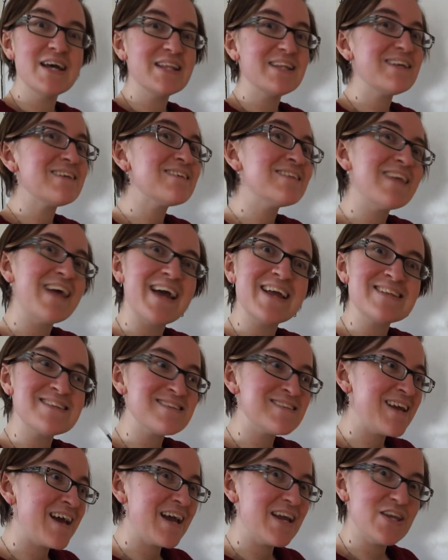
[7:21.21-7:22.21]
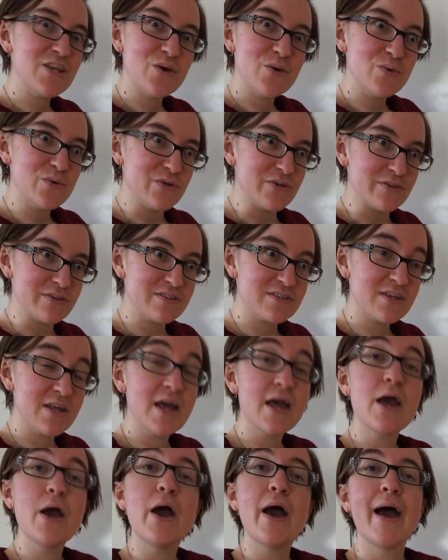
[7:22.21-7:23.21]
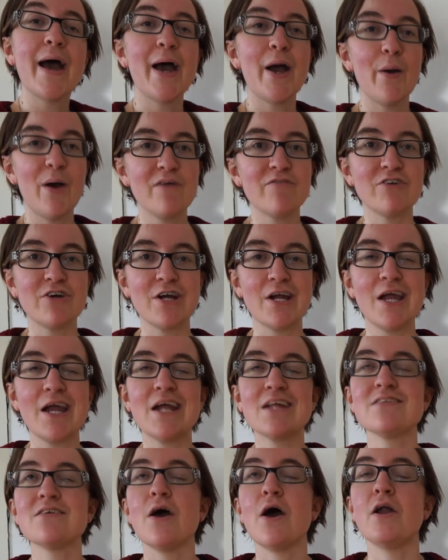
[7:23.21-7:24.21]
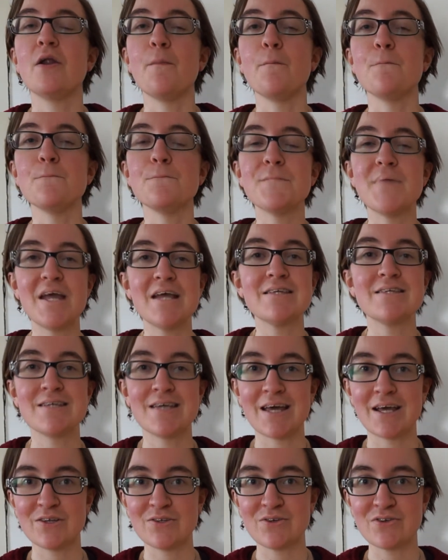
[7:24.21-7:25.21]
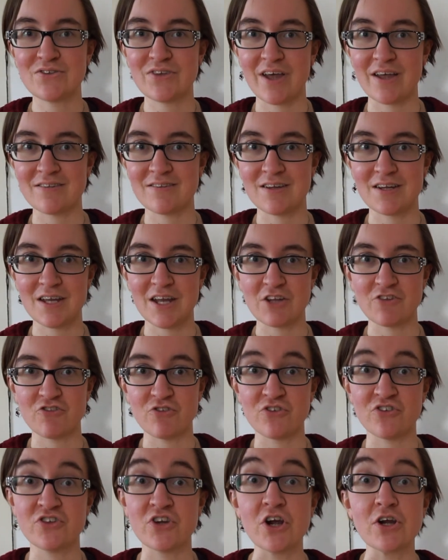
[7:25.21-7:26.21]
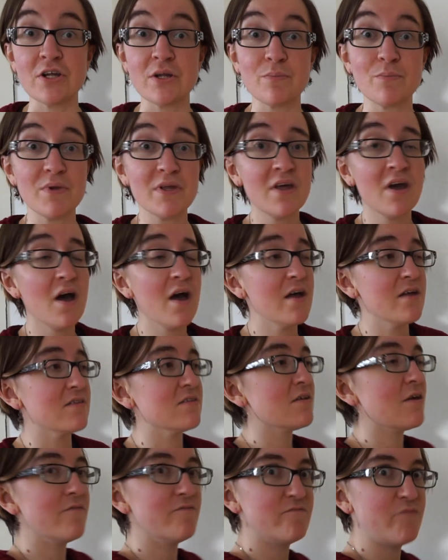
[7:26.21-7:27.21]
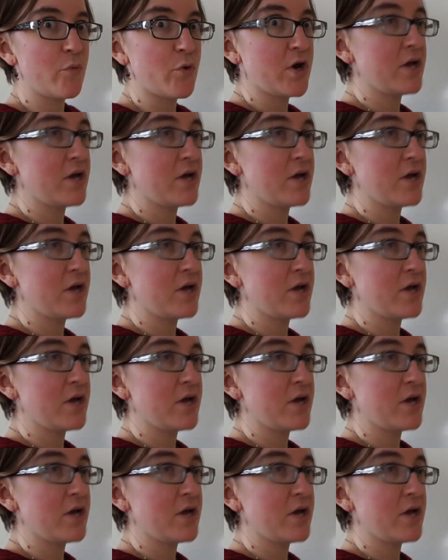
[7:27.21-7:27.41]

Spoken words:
This line's not yours. However, it's an amazing exercise to get you started because, for